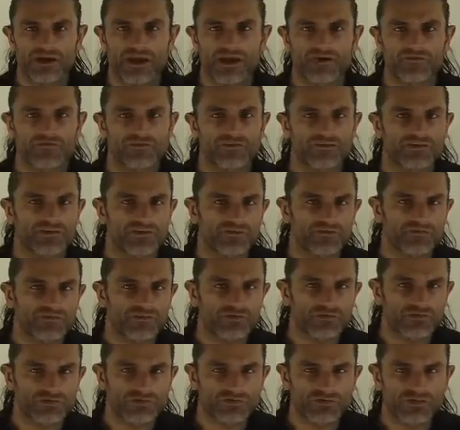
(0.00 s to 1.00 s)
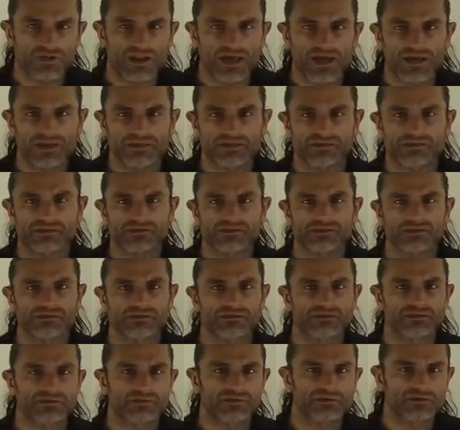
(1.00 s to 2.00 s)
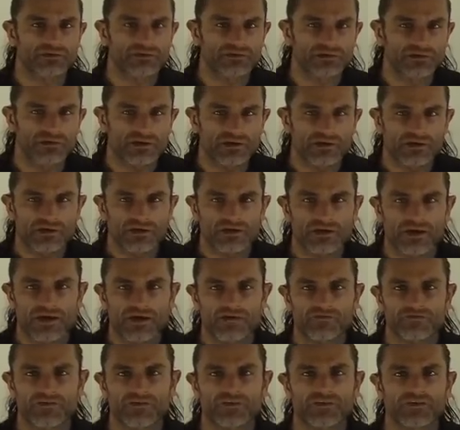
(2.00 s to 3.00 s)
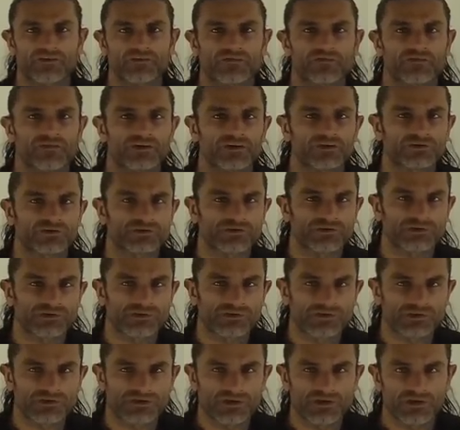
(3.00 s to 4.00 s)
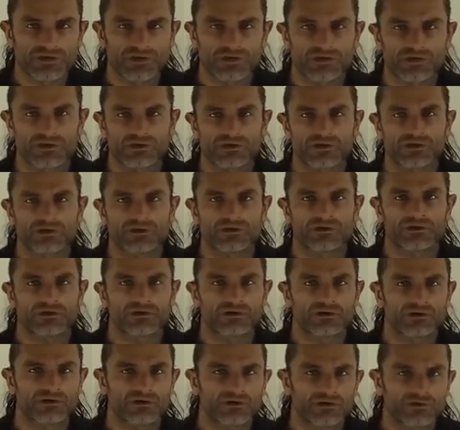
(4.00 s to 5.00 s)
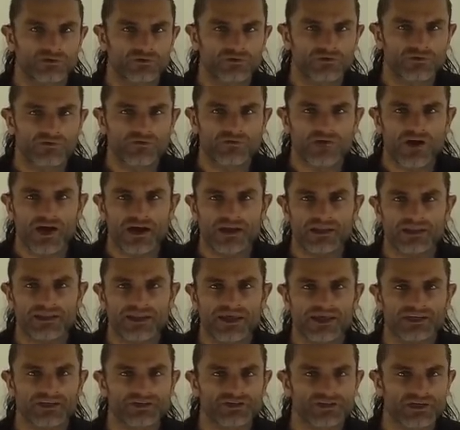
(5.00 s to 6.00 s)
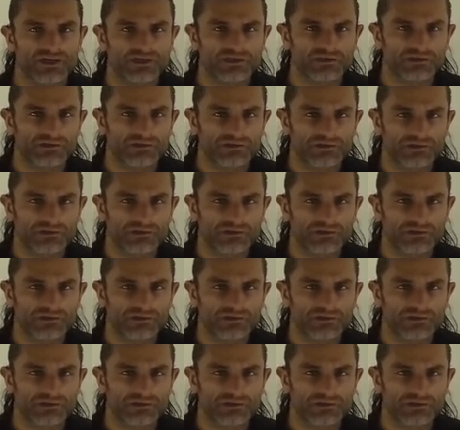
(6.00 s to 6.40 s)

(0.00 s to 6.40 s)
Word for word: everything feels your light, everything feels your divine nature,